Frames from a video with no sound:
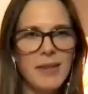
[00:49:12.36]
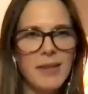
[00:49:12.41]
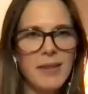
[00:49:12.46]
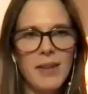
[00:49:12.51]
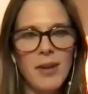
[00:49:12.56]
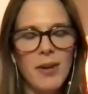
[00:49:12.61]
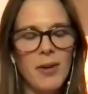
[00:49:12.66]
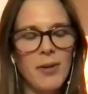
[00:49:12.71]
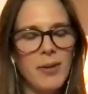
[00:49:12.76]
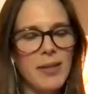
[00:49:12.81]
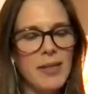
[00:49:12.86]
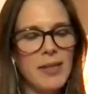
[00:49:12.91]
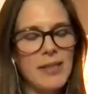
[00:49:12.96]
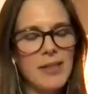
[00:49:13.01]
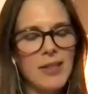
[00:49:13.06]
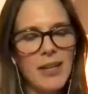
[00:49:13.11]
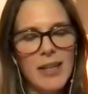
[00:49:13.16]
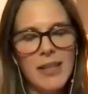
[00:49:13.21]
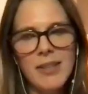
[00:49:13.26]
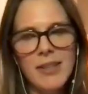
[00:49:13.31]
Always
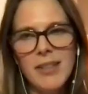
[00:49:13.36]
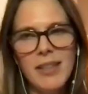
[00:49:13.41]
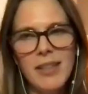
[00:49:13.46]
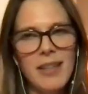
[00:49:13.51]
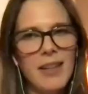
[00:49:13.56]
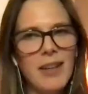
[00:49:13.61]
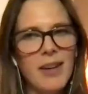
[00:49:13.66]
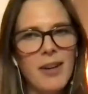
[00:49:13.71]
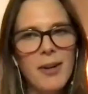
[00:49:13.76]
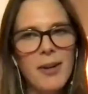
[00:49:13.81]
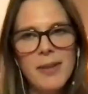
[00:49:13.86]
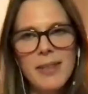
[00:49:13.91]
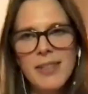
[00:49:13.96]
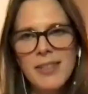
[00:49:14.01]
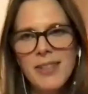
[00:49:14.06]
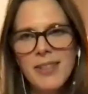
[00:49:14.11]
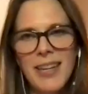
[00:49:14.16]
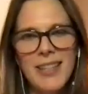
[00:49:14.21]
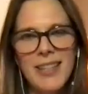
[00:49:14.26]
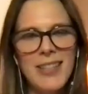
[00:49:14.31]
changing
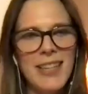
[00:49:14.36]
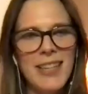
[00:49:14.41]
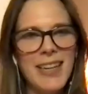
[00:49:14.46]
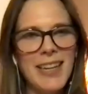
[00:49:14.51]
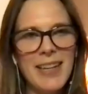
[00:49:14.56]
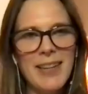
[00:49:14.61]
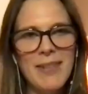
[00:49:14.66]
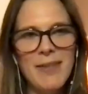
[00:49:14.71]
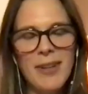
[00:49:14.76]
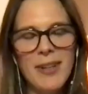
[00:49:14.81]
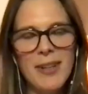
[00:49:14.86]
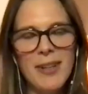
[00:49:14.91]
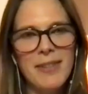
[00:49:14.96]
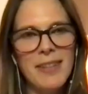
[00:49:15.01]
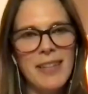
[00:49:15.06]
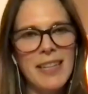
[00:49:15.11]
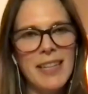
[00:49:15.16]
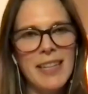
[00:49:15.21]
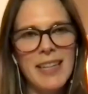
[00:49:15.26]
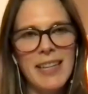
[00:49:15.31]
and
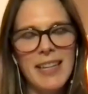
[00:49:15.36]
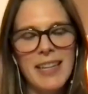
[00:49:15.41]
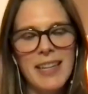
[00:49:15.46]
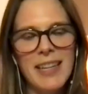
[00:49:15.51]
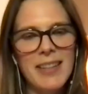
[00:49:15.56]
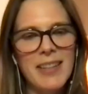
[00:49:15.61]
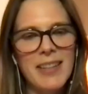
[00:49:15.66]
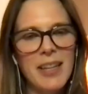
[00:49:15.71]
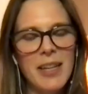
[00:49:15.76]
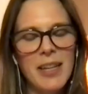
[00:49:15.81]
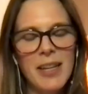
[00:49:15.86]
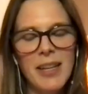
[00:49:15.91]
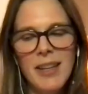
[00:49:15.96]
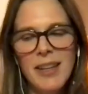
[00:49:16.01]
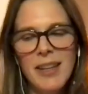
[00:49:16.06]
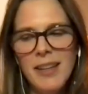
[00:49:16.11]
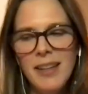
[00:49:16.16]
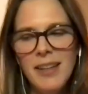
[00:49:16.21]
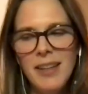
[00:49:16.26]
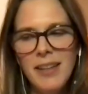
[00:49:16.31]
evolving. And
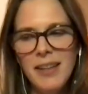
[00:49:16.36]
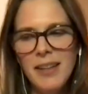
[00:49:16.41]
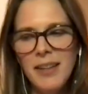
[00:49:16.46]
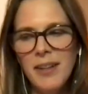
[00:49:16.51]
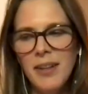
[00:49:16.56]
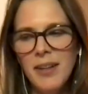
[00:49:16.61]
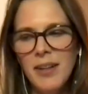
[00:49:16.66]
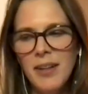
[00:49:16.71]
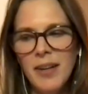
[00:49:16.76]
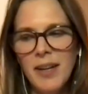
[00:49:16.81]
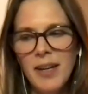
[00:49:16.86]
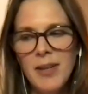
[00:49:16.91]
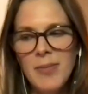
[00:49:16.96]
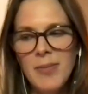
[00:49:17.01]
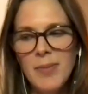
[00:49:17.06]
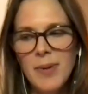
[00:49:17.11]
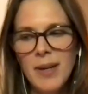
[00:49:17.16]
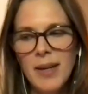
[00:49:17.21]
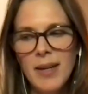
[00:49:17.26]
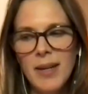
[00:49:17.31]

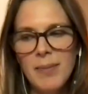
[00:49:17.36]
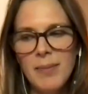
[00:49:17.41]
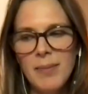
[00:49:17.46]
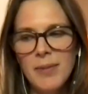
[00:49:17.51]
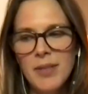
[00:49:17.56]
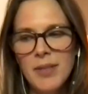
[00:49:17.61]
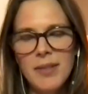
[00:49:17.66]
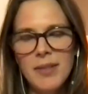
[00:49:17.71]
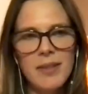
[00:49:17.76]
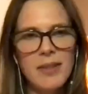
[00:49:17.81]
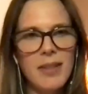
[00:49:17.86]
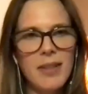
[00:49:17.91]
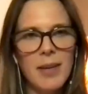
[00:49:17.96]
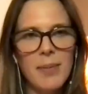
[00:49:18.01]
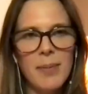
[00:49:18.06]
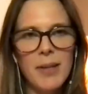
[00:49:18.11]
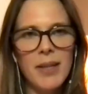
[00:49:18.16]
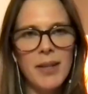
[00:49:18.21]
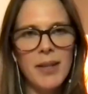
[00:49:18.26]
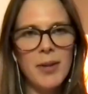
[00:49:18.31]
I'm
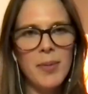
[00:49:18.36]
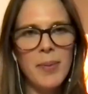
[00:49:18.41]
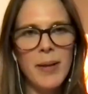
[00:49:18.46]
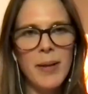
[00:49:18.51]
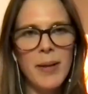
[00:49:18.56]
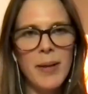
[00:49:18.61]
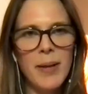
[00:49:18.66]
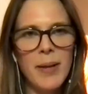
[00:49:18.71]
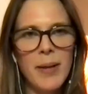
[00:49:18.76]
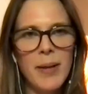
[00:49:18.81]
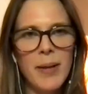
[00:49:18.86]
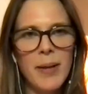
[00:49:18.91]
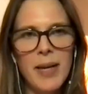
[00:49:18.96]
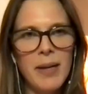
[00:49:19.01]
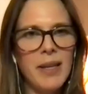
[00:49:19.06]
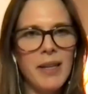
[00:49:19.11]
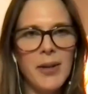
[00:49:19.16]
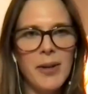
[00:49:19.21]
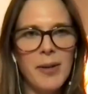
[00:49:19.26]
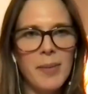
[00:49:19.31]
a little
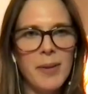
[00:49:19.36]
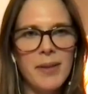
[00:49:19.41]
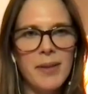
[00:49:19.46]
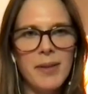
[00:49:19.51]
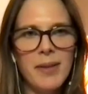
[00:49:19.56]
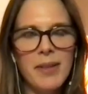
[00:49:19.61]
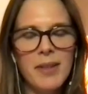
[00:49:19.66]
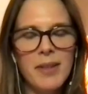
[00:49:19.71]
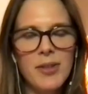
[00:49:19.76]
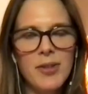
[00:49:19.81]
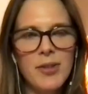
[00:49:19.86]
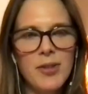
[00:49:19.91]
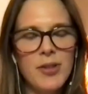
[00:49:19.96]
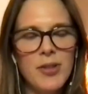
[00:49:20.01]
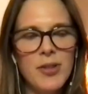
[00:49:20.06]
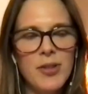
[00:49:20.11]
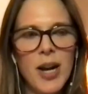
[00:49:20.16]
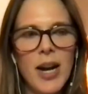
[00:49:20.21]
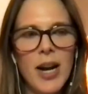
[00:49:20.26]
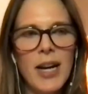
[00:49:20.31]
baby. I'm a
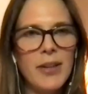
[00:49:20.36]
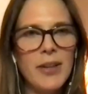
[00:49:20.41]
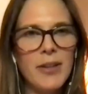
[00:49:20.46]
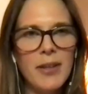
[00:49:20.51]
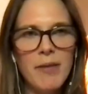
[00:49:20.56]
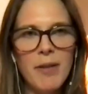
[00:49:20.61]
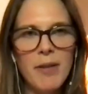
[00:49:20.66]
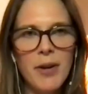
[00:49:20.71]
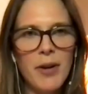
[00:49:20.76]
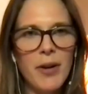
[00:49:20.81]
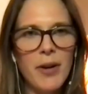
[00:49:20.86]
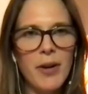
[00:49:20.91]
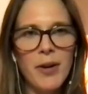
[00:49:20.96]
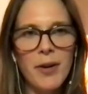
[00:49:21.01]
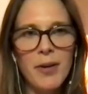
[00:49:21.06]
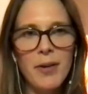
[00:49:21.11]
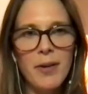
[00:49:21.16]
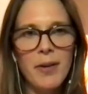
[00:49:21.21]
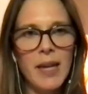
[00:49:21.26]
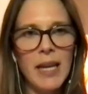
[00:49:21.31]
child of the
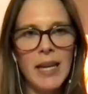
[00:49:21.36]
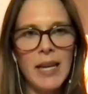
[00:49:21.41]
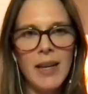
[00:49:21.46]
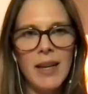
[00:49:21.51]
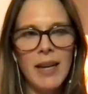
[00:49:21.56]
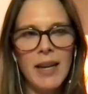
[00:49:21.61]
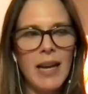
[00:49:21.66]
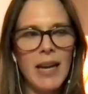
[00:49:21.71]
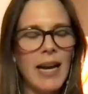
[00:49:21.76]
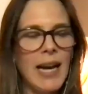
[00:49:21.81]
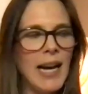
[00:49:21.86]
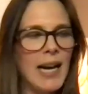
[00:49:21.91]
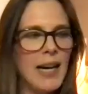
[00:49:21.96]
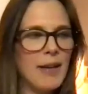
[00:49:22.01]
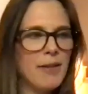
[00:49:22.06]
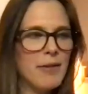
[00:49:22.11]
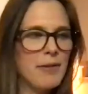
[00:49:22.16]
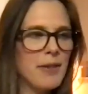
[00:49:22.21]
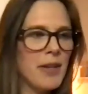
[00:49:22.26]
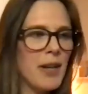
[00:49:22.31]
earth, and I
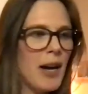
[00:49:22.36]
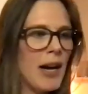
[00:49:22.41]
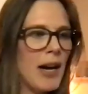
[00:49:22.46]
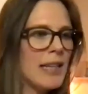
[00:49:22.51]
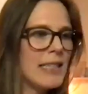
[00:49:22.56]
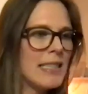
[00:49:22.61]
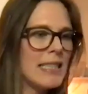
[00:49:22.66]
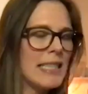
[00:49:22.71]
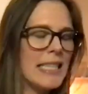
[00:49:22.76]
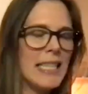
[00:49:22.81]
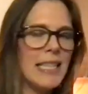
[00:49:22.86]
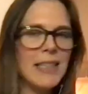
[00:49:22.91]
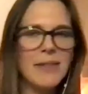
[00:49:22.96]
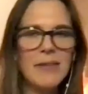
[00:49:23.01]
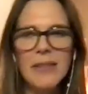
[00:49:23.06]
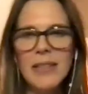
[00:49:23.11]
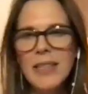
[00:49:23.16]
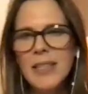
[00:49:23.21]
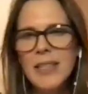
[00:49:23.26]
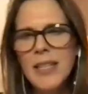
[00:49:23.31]
have not
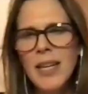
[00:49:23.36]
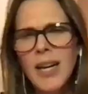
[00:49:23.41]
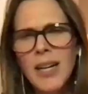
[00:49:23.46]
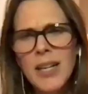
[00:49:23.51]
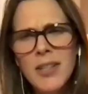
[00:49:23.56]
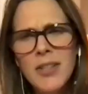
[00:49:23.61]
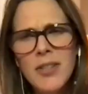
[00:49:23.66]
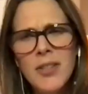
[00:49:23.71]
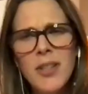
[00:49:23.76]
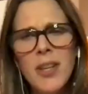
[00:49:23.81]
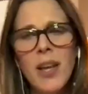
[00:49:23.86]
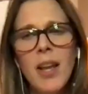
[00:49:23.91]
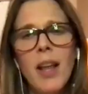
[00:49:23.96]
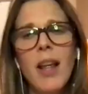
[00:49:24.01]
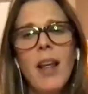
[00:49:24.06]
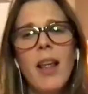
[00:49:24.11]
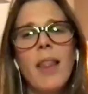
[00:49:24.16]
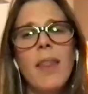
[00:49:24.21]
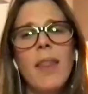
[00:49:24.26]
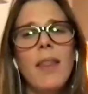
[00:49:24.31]
even touched
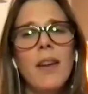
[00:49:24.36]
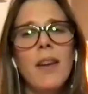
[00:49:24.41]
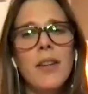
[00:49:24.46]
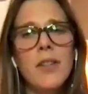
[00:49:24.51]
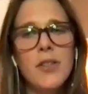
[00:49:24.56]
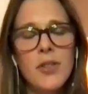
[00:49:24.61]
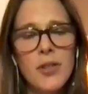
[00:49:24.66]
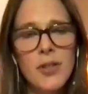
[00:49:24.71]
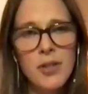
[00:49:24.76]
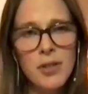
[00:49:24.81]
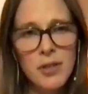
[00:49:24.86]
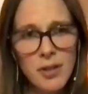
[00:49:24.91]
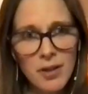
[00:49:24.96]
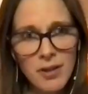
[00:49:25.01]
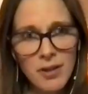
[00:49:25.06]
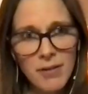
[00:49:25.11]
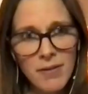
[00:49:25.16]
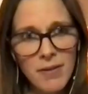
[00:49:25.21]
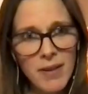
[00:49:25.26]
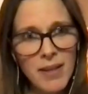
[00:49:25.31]
the
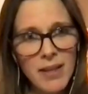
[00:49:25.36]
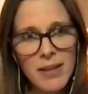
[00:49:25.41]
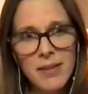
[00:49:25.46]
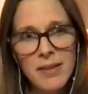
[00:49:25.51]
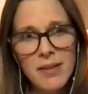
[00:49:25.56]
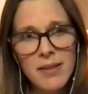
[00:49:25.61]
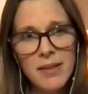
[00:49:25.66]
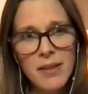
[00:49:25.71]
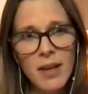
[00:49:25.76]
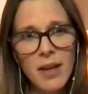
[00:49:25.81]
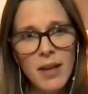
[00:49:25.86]
surface